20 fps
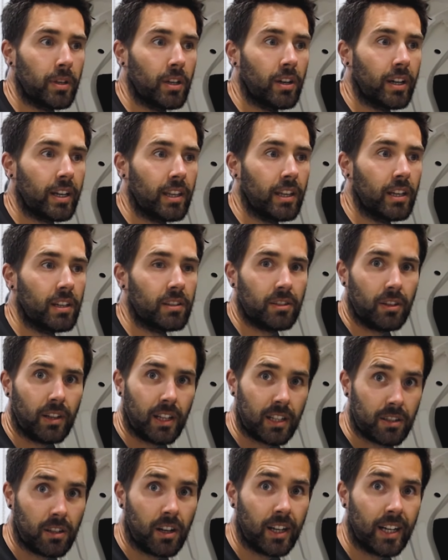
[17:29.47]
MPI kit, so
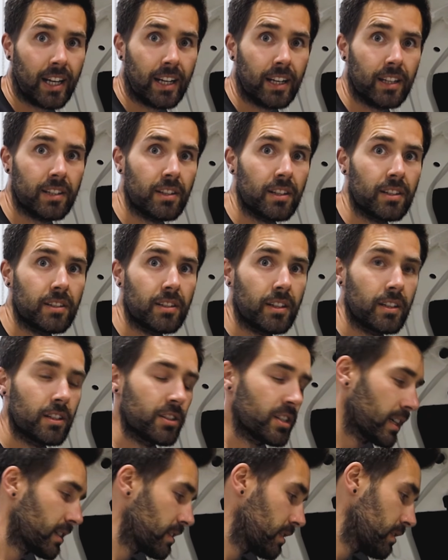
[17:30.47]
that's 980cc
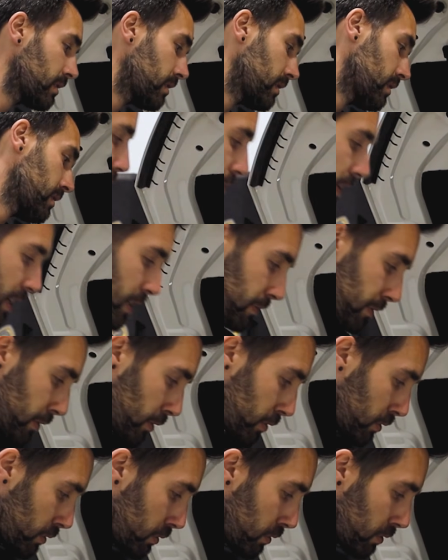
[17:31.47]
injectors. Flex
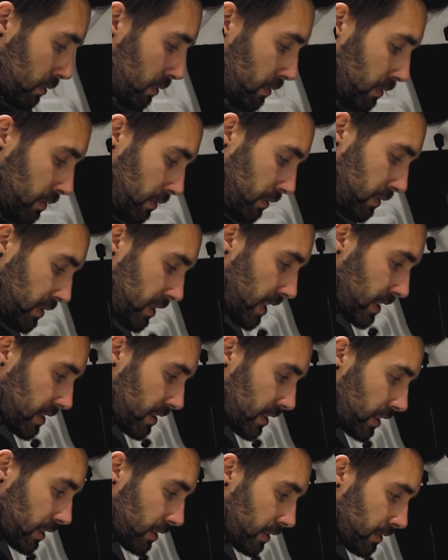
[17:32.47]
fuel
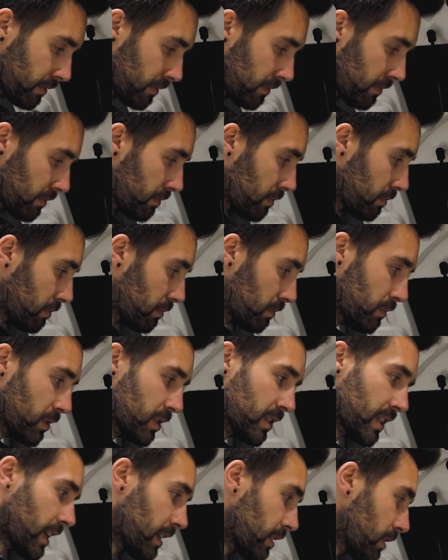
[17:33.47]
sensor,
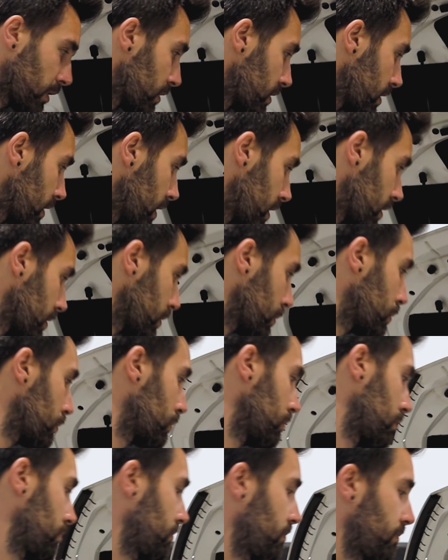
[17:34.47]
standard Continental,
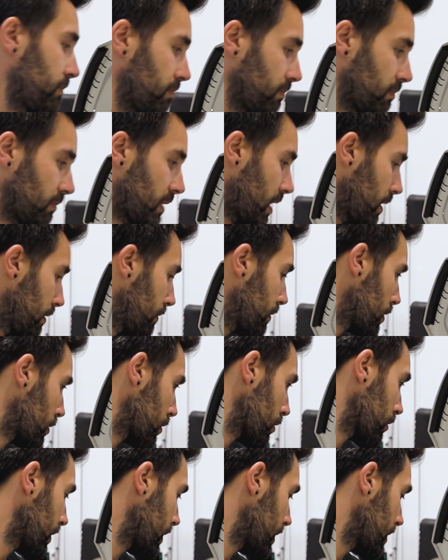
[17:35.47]

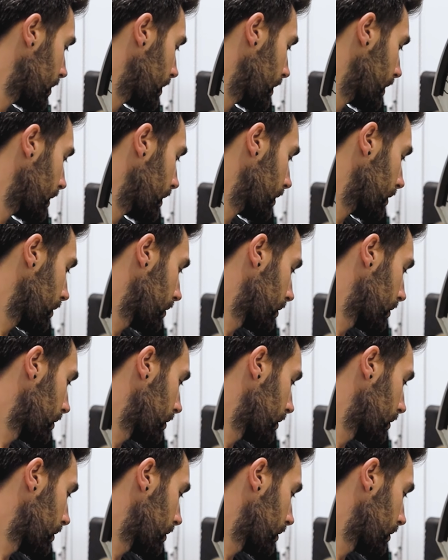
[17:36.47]
inventory intake.